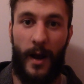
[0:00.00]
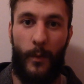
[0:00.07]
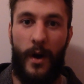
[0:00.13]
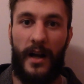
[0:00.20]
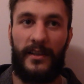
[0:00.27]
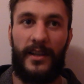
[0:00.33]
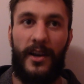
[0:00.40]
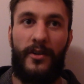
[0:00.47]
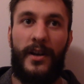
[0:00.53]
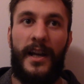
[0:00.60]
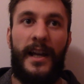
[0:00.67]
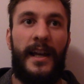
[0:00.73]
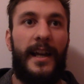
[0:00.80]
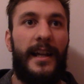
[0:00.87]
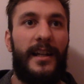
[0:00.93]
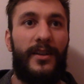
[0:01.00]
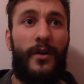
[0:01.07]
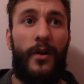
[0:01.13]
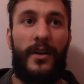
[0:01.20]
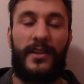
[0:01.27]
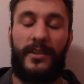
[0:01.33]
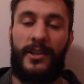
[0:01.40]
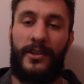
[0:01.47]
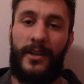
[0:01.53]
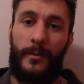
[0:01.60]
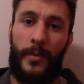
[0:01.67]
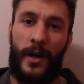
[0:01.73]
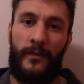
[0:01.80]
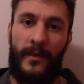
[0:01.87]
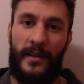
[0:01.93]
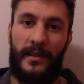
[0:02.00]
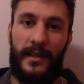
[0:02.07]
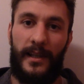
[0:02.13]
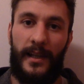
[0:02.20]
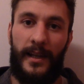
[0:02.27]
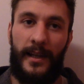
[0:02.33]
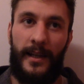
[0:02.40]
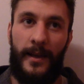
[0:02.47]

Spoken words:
I walked out, and of course, it turned out perfectly.